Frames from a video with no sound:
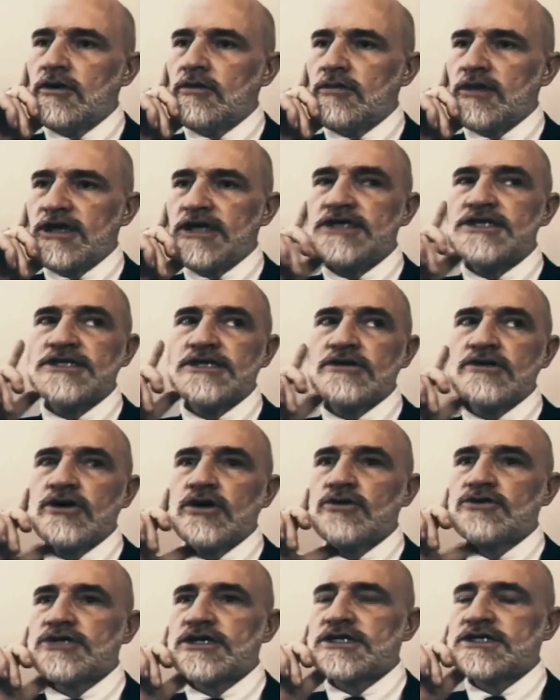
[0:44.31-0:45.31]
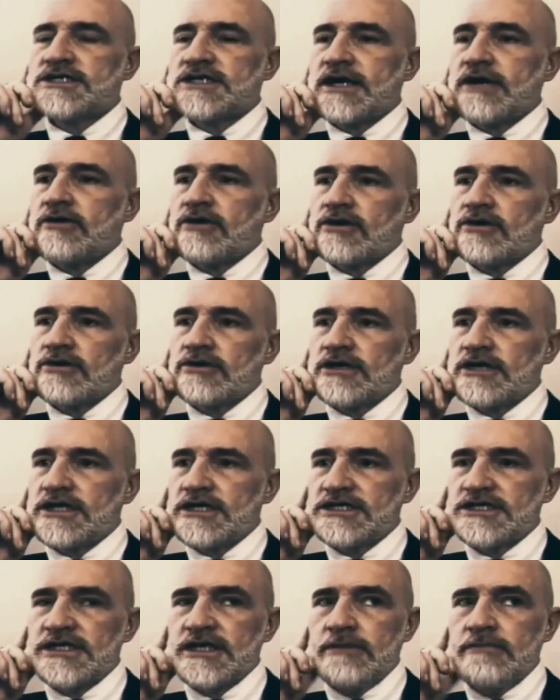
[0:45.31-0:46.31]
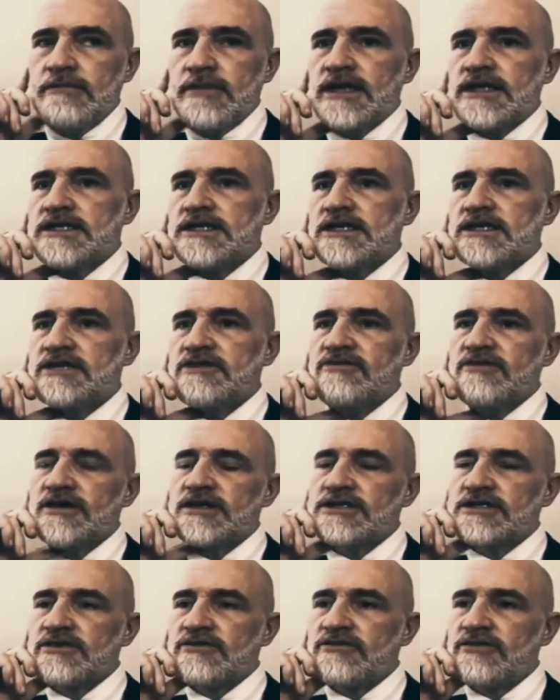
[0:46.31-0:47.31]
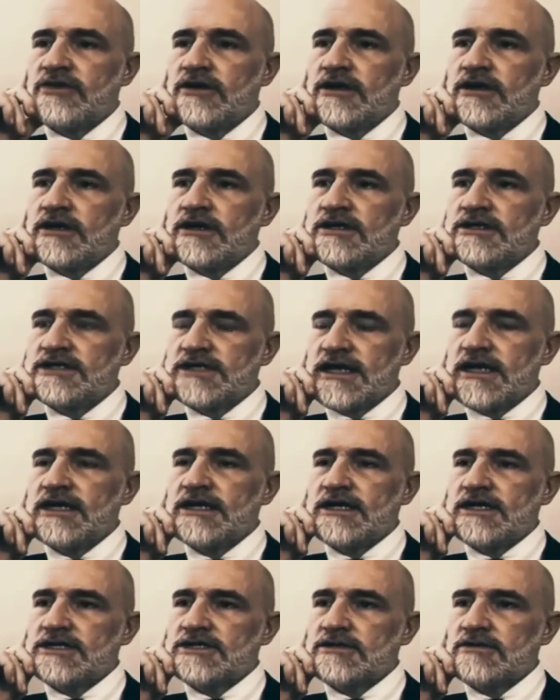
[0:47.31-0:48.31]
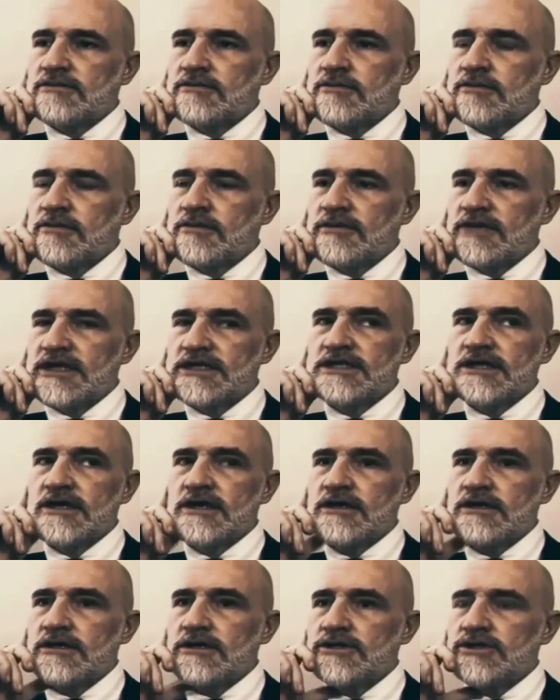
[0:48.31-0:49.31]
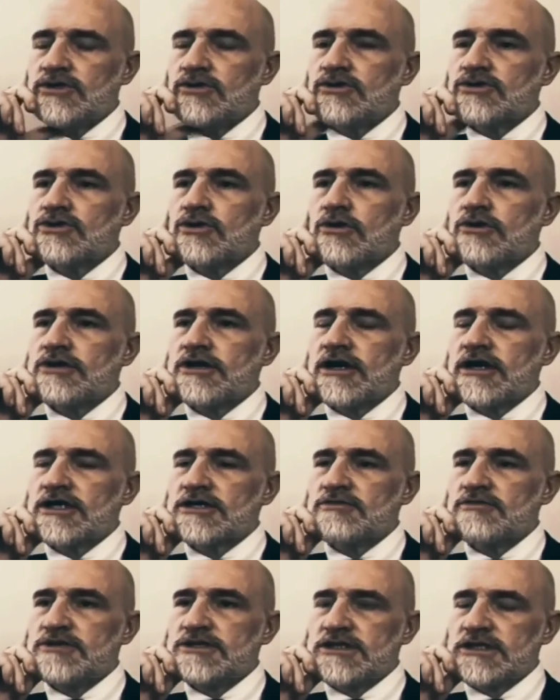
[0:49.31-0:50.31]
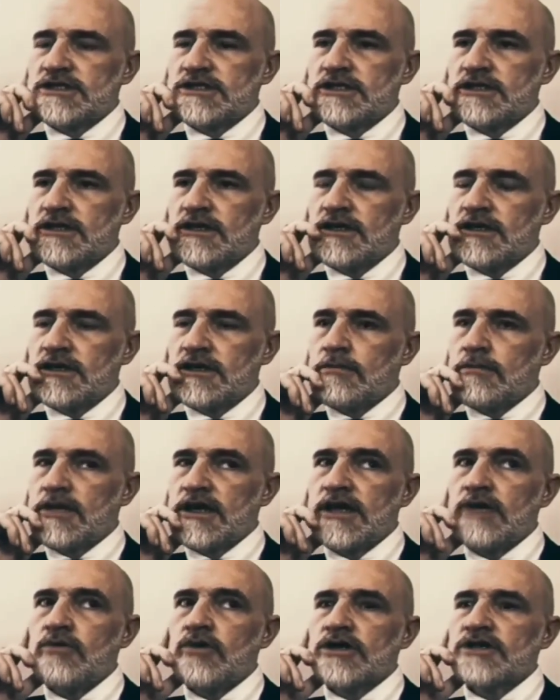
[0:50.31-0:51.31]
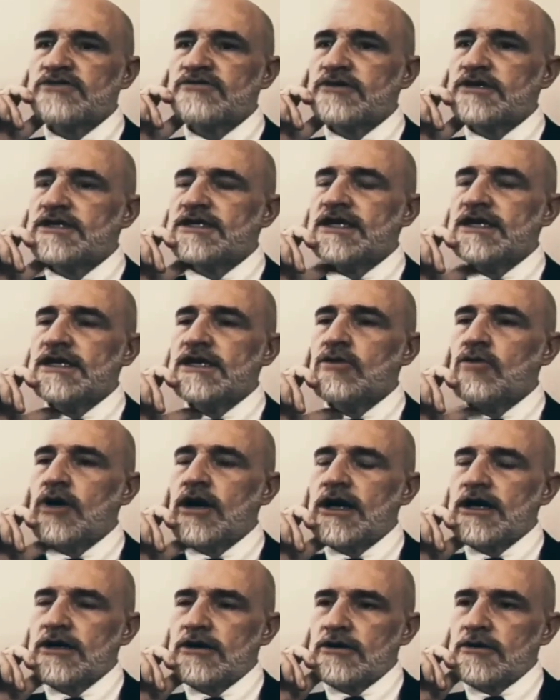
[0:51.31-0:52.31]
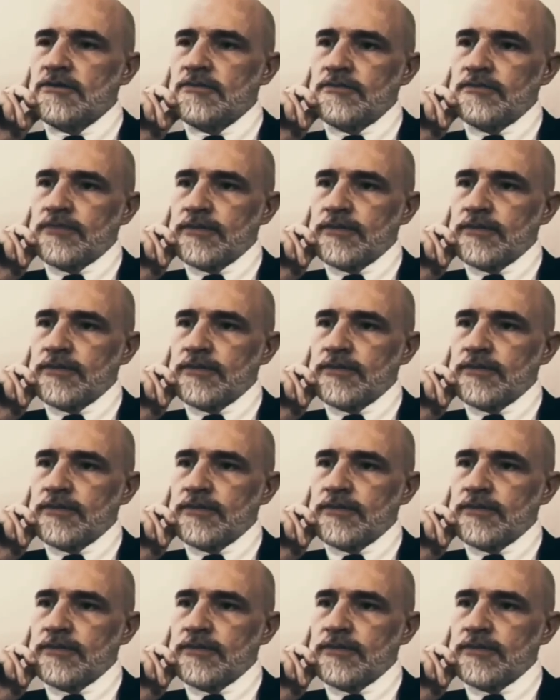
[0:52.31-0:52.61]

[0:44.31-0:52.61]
But he still goes hysterical in his demented defense of Zionism. That's not a Jewish Orthodox position, but he works for the Daily Wire.